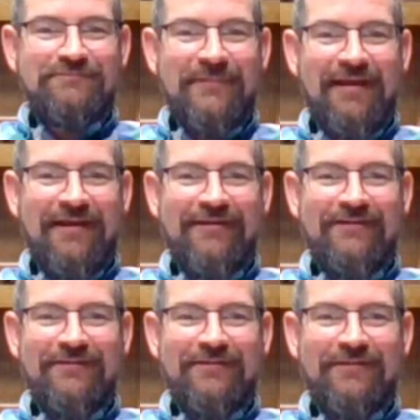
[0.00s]
Yeah.
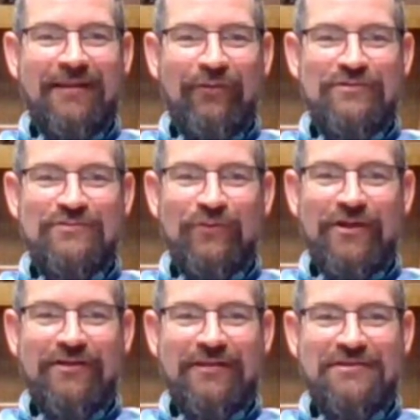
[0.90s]
That was
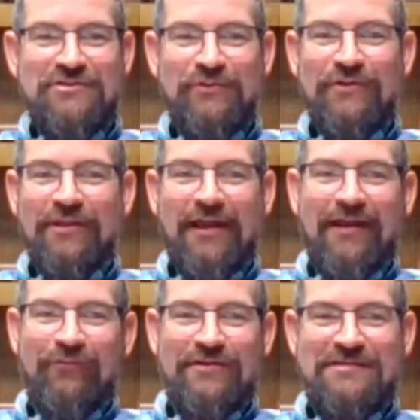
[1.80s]
one that you were
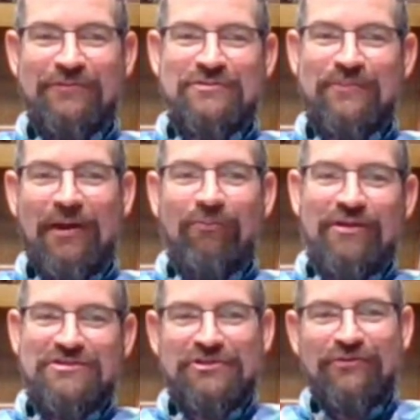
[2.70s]
like, once it was
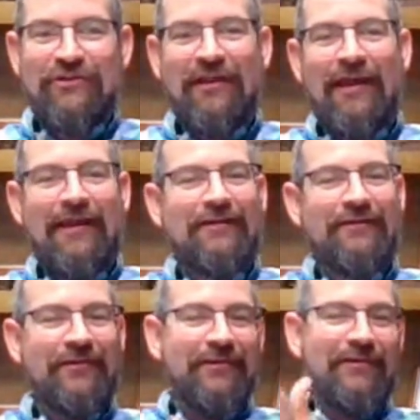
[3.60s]
published, you were like,
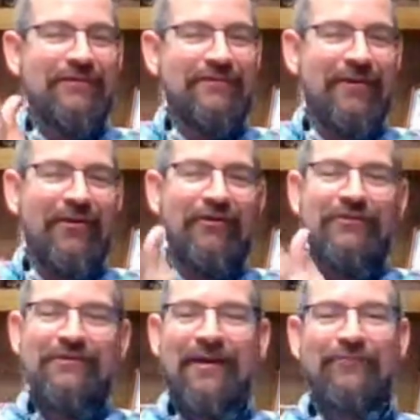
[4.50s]

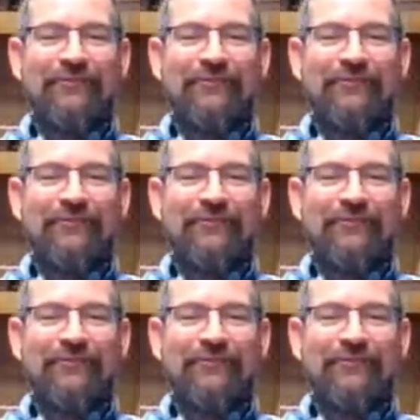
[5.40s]
done